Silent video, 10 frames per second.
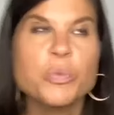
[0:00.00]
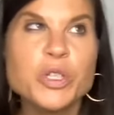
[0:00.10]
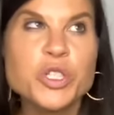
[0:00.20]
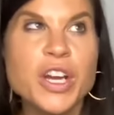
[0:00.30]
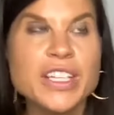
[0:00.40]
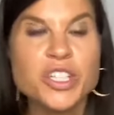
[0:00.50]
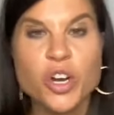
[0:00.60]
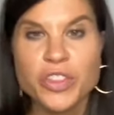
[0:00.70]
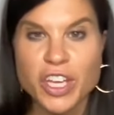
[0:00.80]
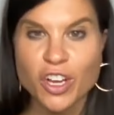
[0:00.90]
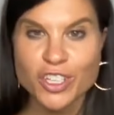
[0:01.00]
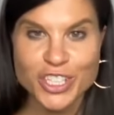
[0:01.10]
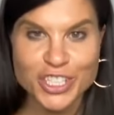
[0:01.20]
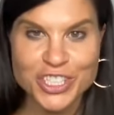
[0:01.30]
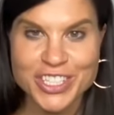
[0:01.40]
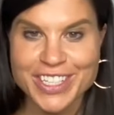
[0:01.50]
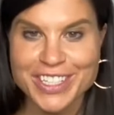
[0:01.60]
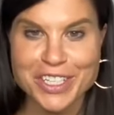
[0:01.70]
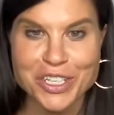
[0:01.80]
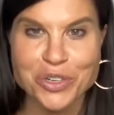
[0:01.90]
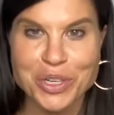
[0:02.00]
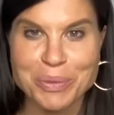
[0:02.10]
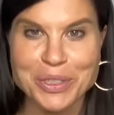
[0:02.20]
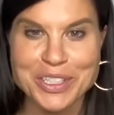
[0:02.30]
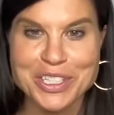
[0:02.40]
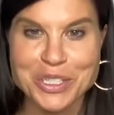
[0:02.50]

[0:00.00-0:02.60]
super traits are the conscientiousness and agreeableness.